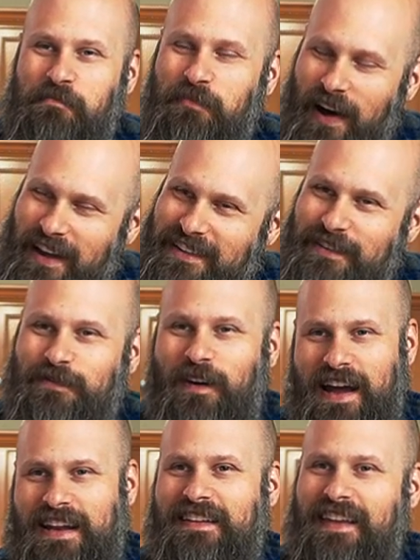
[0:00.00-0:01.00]
But
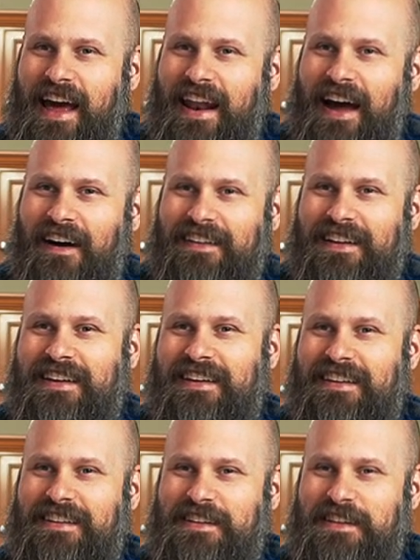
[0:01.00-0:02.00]
finding that out
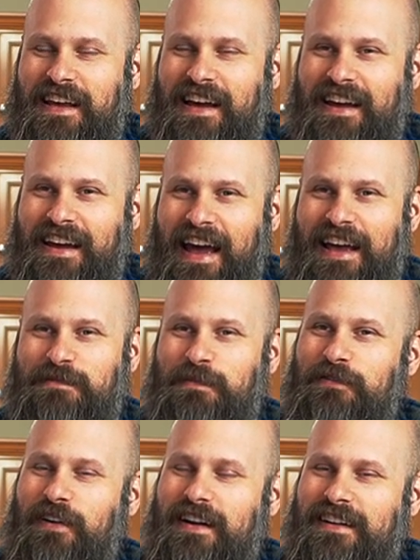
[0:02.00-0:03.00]
is uh, has
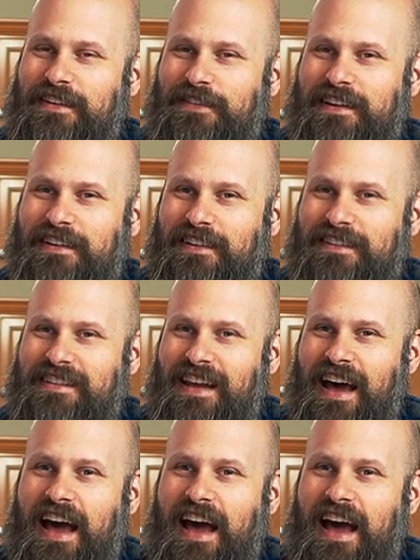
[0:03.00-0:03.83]
been very difficult.